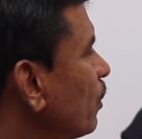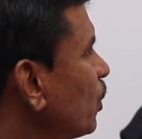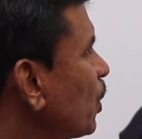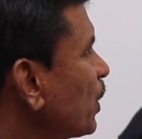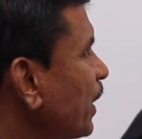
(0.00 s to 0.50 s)

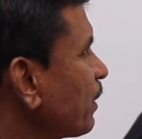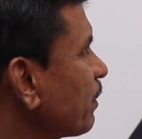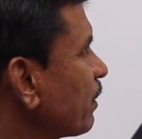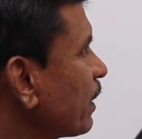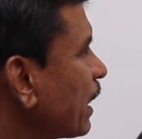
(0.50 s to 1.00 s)
We know
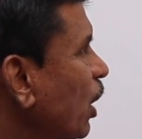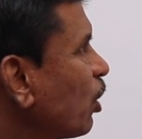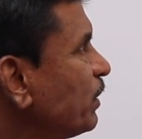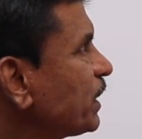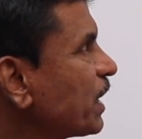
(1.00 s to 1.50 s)
that
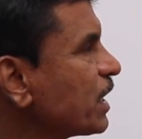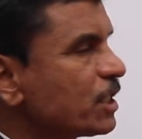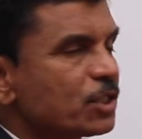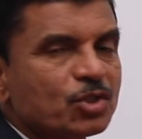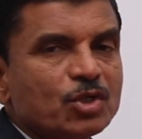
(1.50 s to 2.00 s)
galvanometer
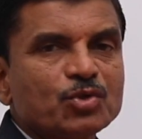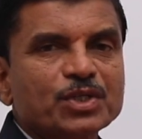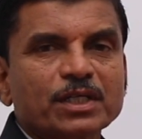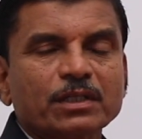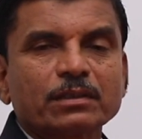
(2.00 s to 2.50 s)
is
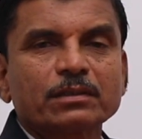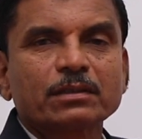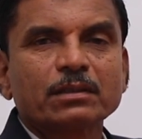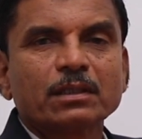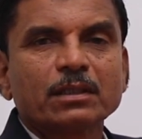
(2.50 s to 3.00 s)
used
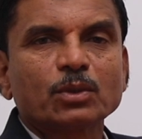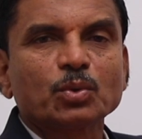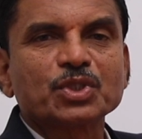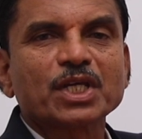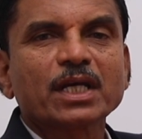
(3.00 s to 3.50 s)

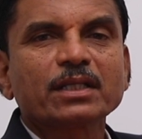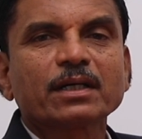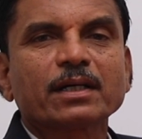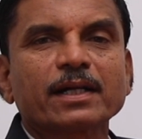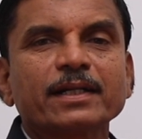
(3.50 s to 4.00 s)
to check
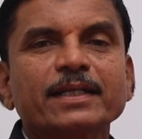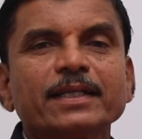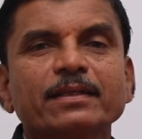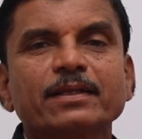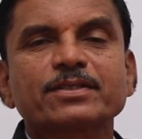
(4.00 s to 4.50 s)
the current
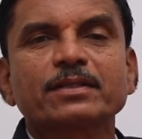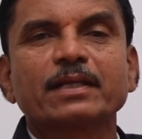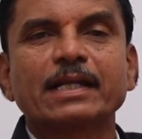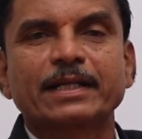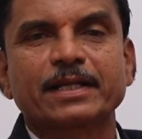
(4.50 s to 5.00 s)
in the
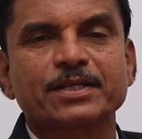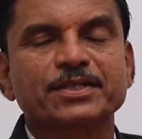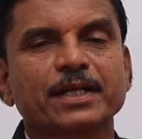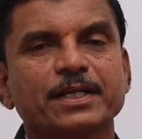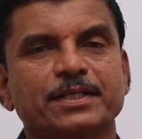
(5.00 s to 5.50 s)
electric
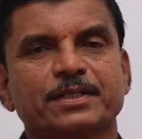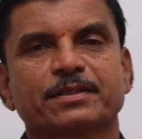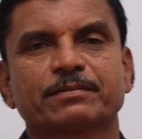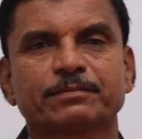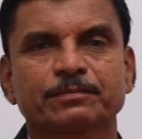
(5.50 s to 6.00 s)
circuit.
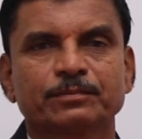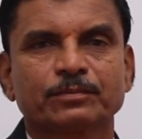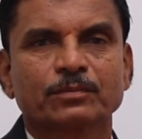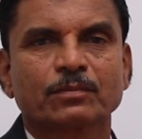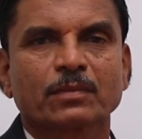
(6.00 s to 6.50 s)

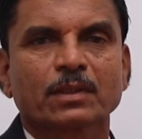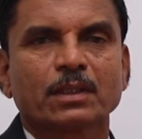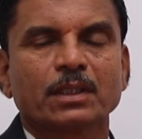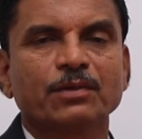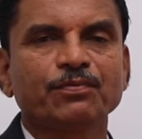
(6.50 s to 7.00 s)

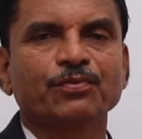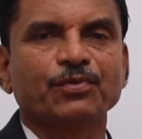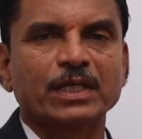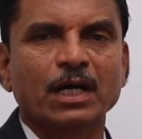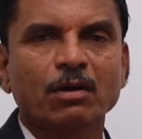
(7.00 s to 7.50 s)
If
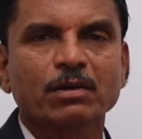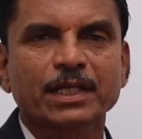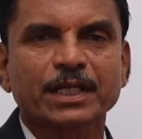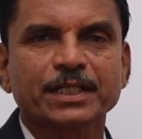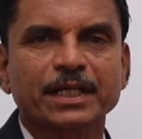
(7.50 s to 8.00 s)
we have
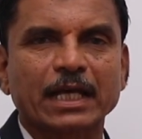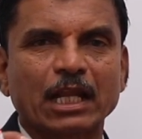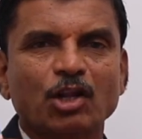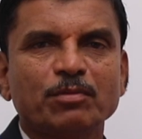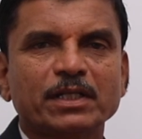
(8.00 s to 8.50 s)
connected
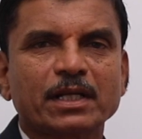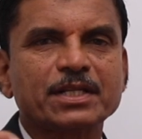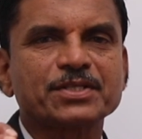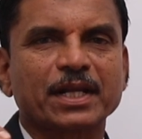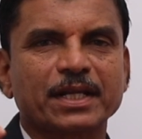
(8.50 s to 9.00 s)
galvanometer
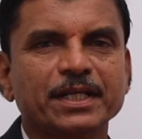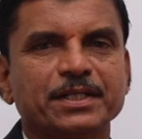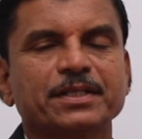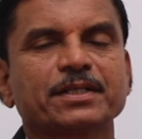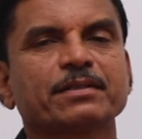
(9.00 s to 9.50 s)
in
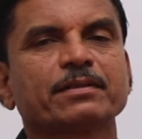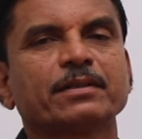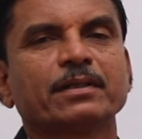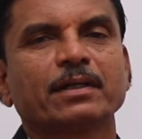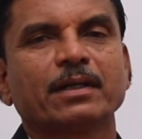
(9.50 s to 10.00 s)
circuit
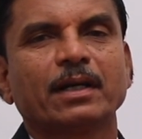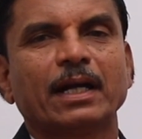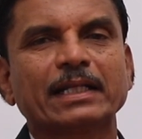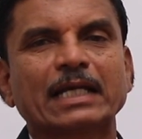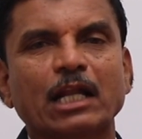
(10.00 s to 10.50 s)

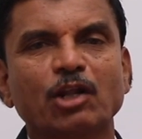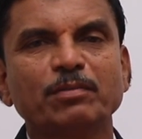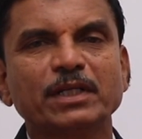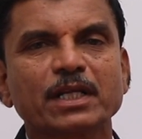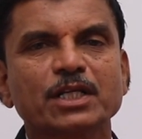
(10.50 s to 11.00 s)
and
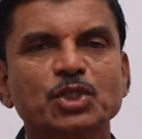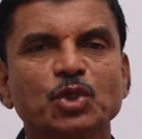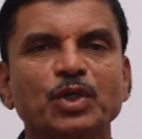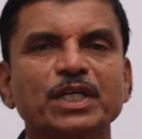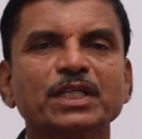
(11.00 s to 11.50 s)
galvanometer is
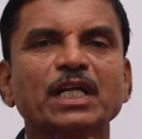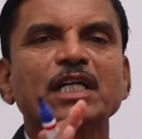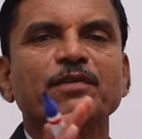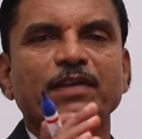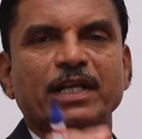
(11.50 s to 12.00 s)
showing
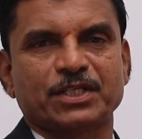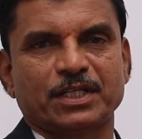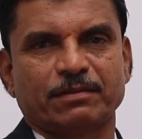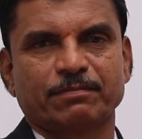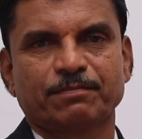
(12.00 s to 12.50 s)
null
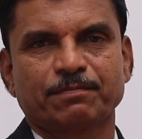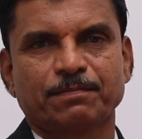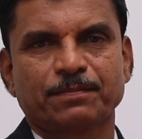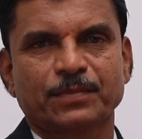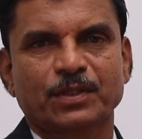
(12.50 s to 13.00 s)
deflection,
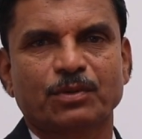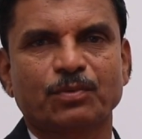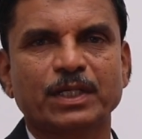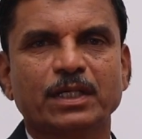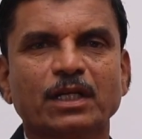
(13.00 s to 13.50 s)

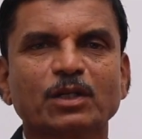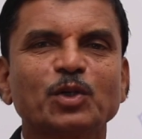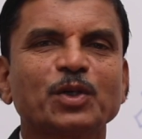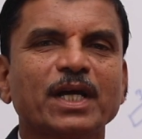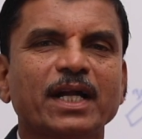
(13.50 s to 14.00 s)
we
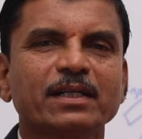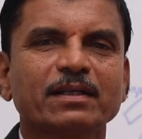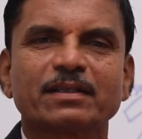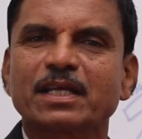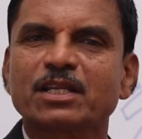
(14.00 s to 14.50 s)
conclude
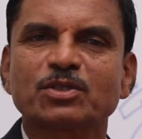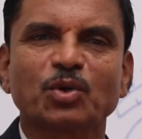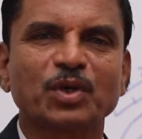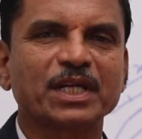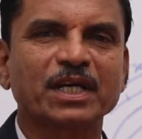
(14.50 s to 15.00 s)
that there is
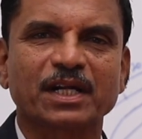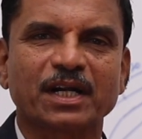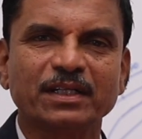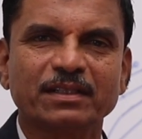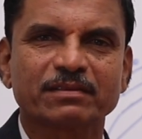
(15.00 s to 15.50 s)
no any
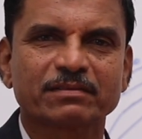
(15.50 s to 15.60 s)
current